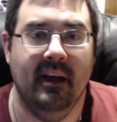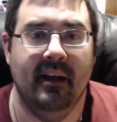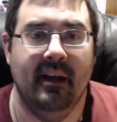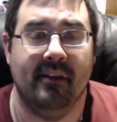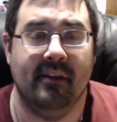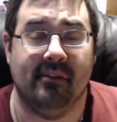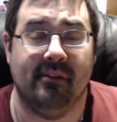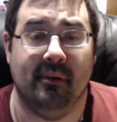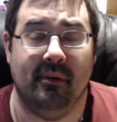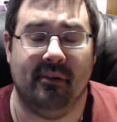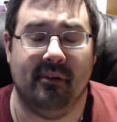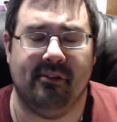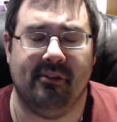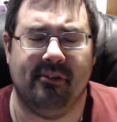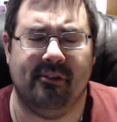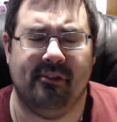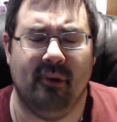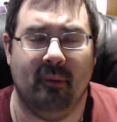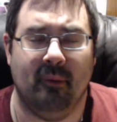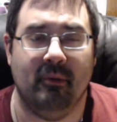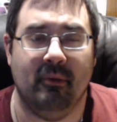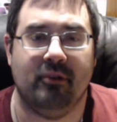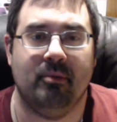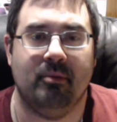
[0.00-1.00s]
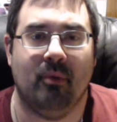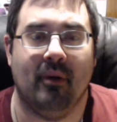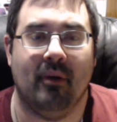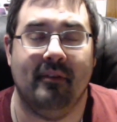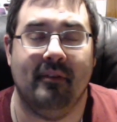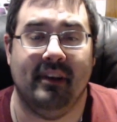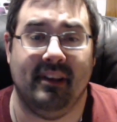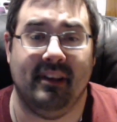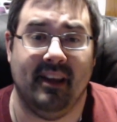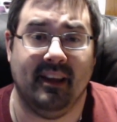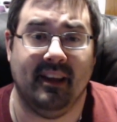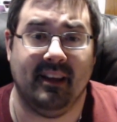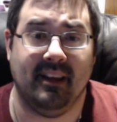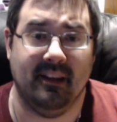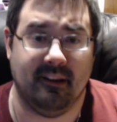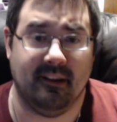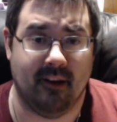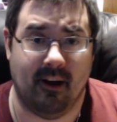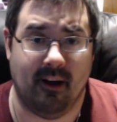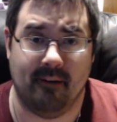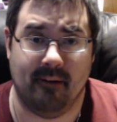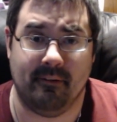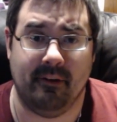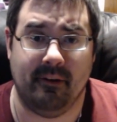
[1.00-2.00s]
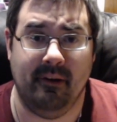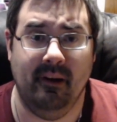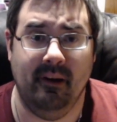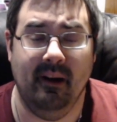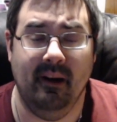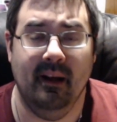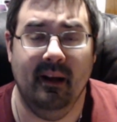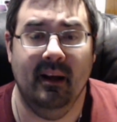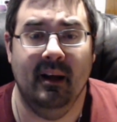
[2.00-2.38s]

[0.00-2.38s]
So there's so much more that they can cover,